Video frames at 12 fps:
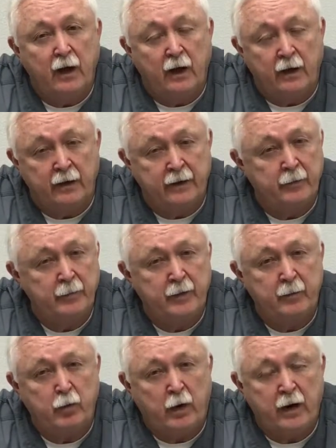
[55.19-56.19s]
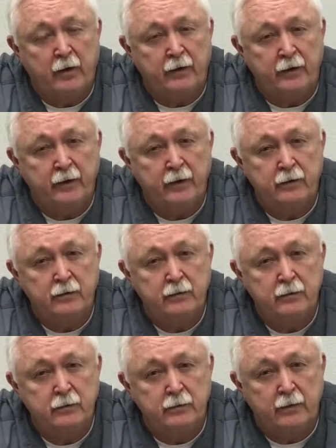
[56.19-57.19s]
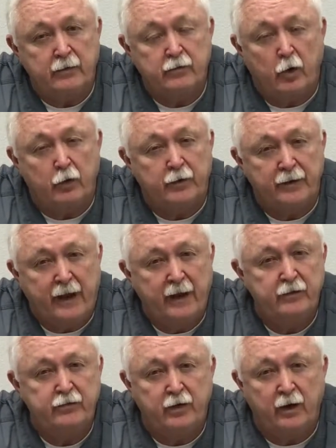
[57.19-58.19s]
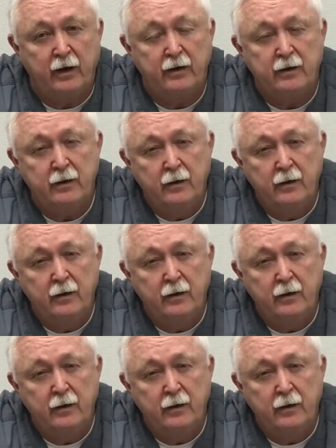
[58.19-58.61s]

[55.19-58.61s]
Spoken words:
a little bit of brown in it, and that's called an A shade.